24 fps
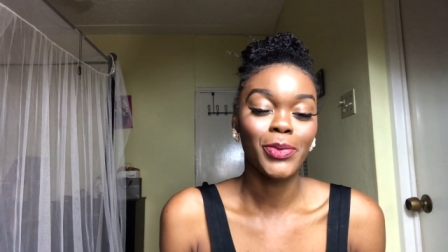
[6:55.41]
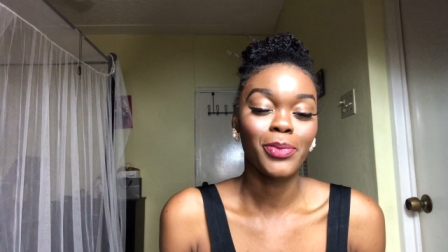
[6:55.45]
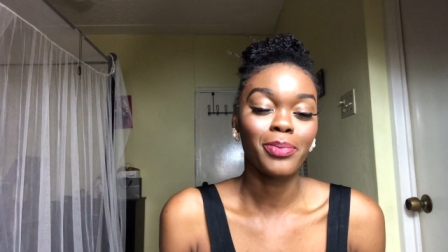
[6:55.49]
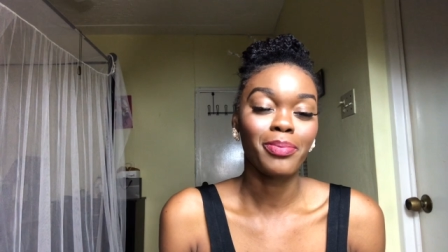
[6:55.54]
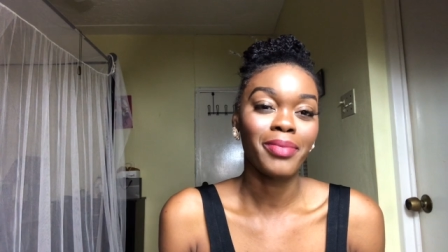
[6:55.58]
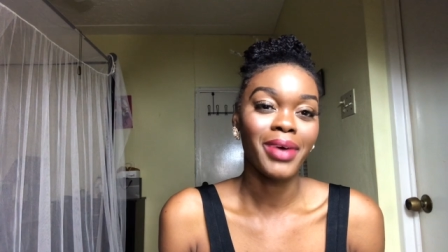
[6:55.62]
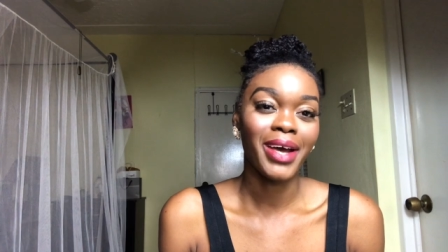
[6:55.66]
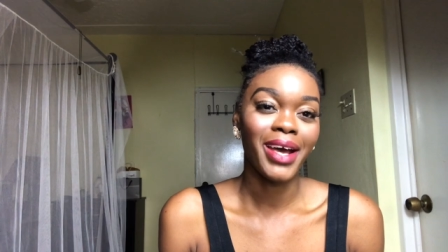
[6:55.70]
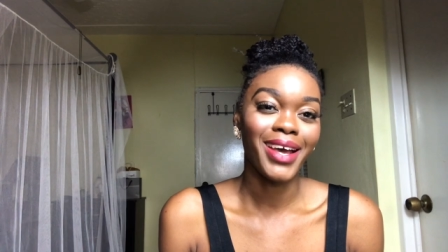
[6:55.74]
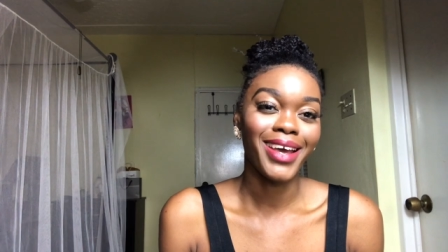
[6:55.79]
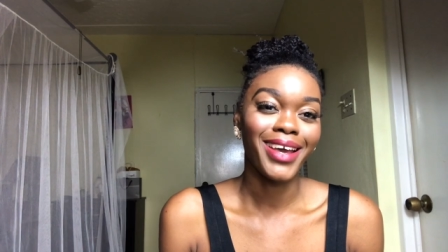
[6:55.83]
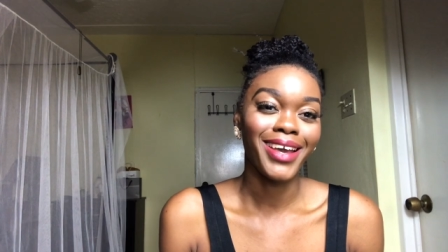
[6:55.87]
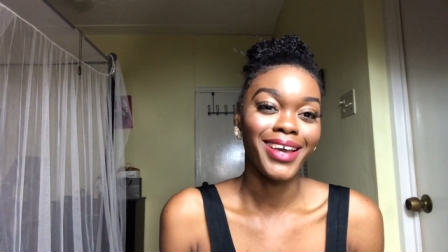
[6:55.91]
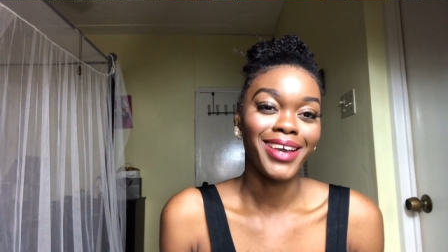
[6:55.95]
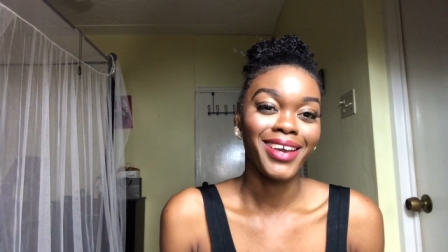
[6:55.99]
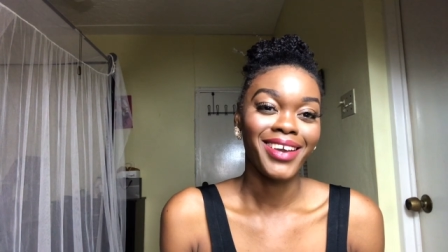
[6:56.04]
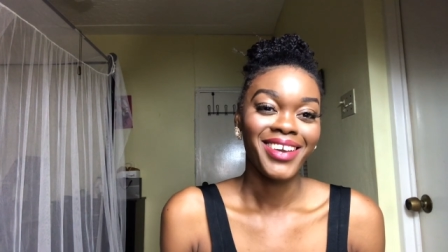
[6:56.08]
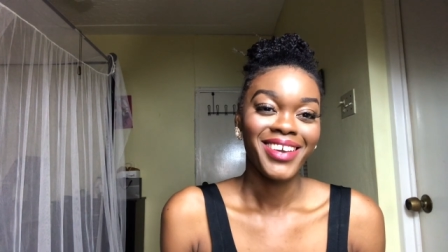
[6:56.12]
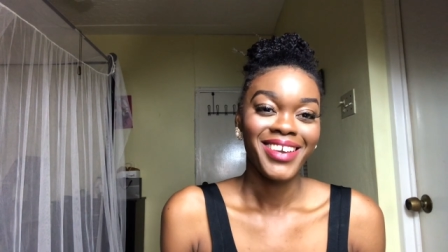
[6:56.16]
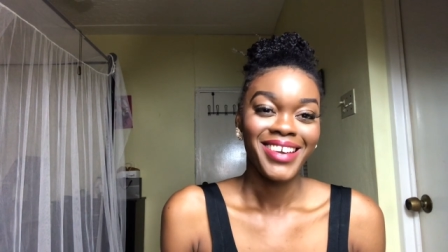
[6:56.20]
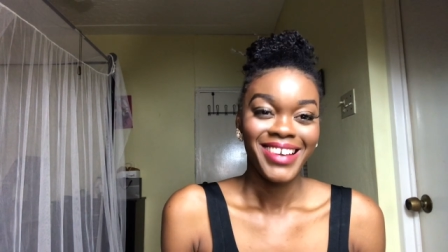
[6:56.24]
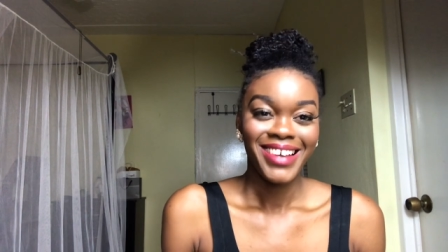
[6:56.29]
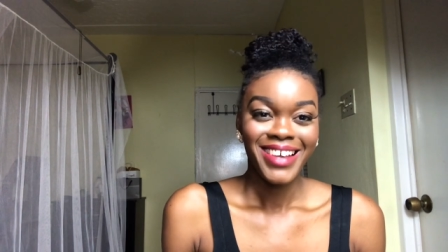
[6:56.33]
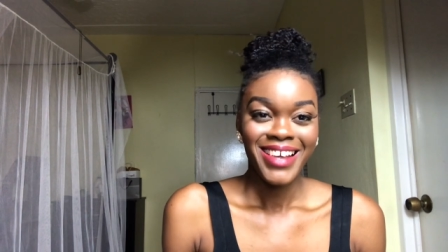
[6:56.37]
my
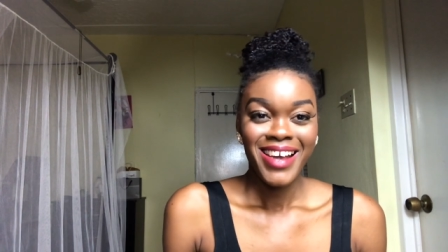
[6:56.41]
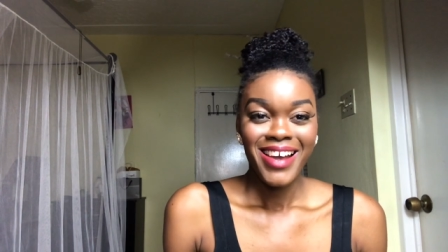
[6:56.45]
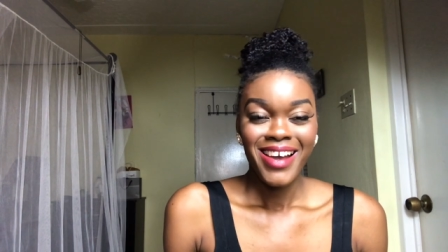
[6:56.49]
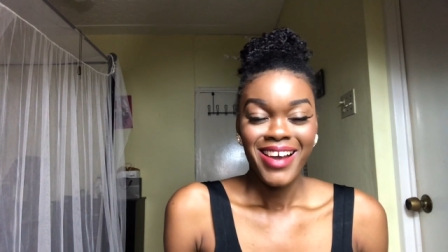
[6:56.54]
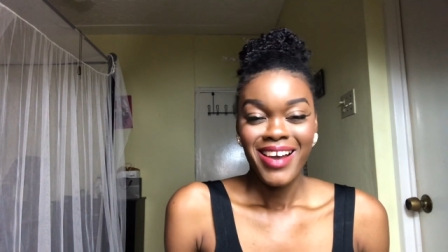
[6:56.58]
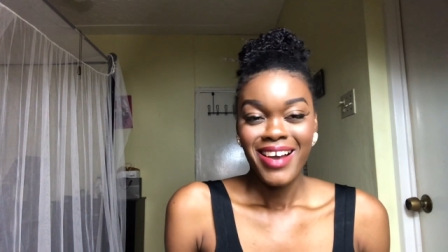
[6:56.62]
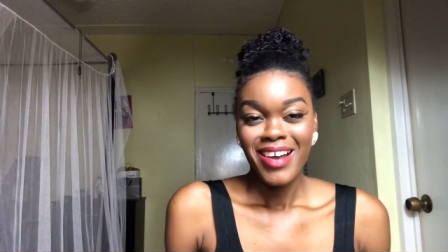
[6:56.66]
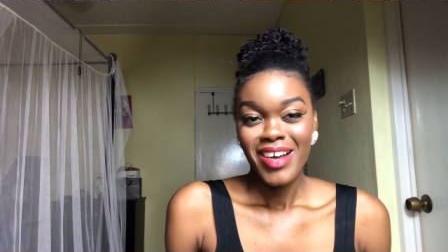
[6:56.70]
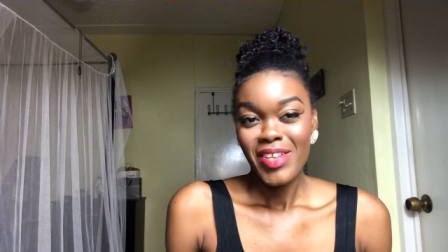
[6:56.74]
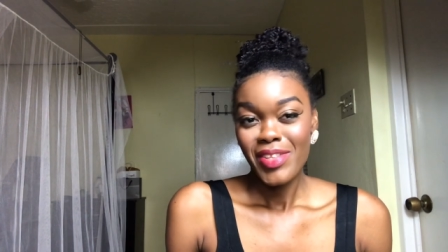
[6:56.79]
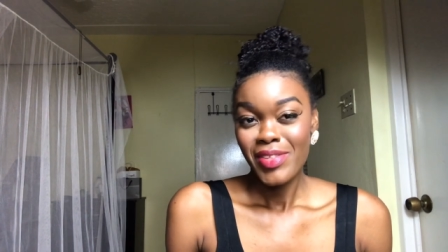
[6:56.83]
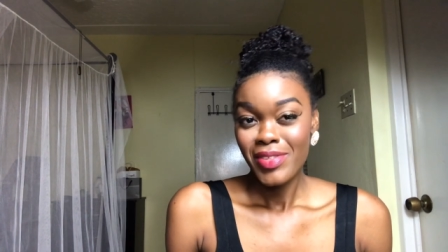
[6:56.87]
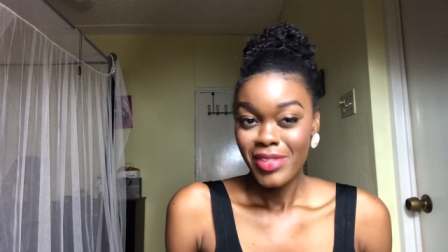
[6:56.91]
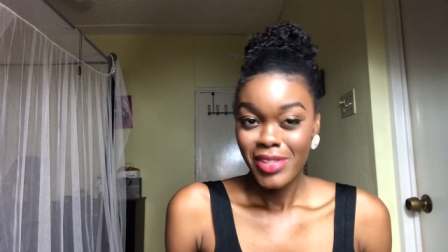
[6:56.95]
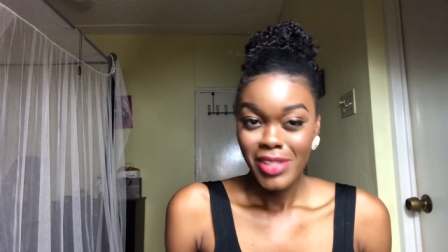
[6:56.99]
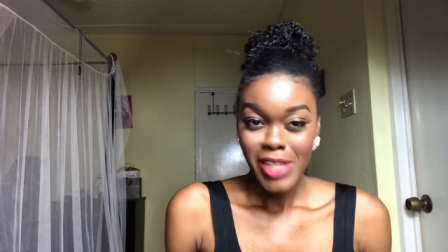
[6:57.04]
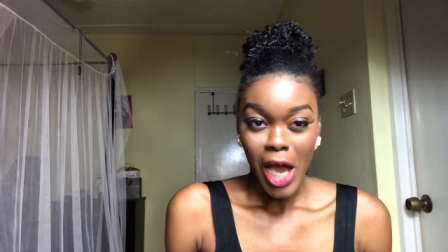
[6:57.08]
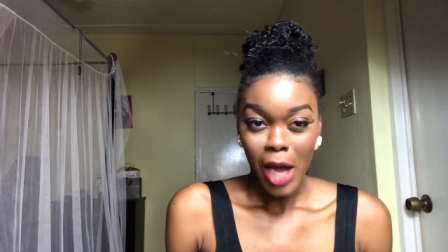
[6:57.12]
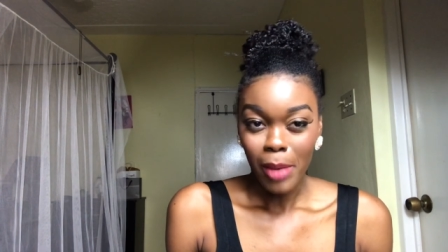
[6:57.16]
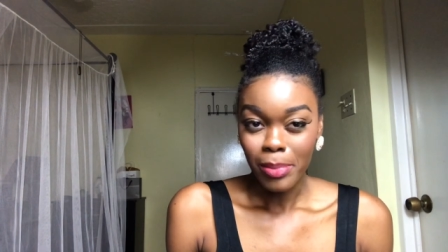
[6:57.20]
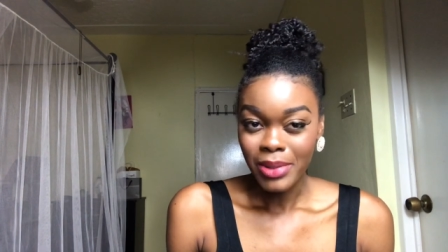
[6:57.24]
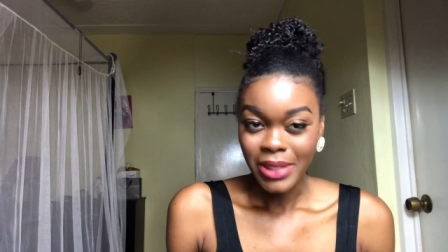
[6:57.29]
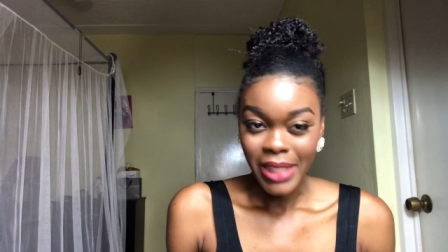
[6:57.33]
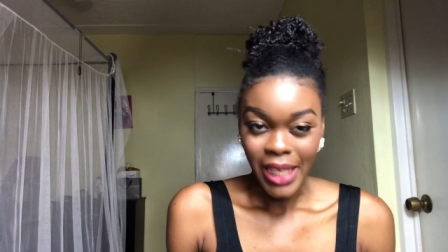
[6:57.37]

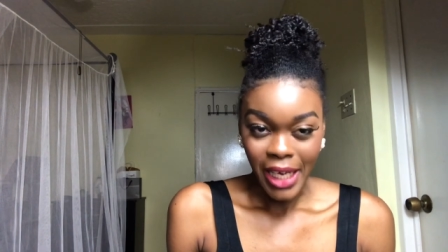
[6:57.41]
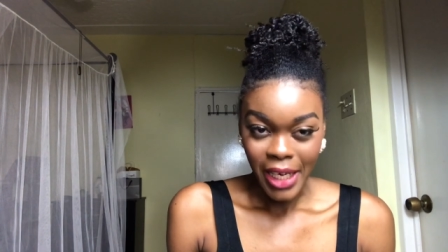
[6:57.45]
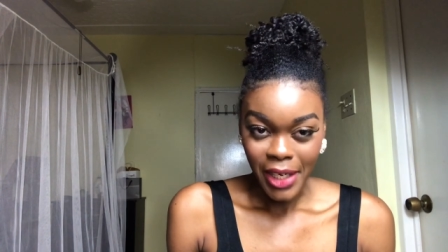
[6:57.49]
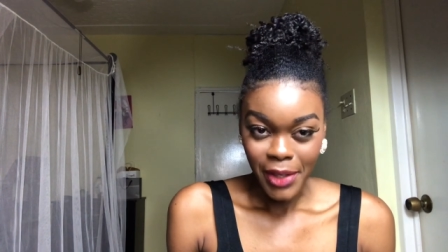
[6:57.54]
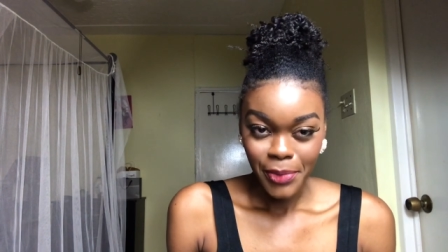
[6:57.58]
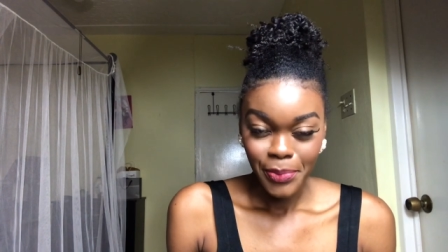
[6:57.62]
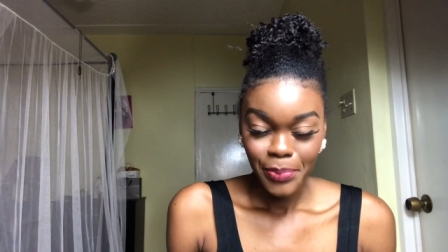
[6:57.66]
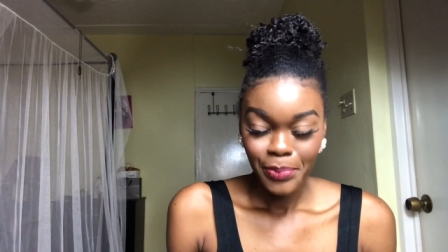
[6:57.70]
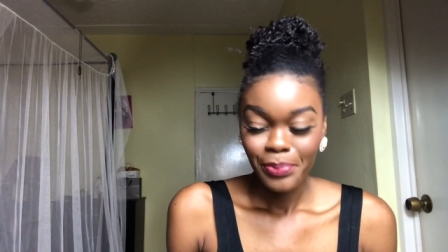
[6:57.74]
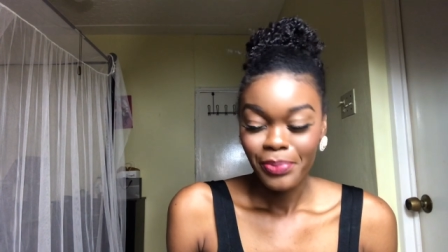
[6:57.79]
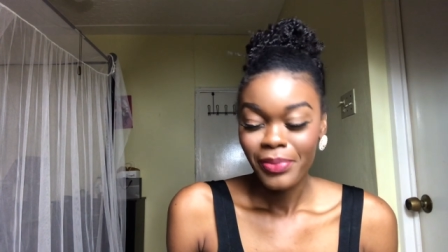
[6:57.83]
top ten.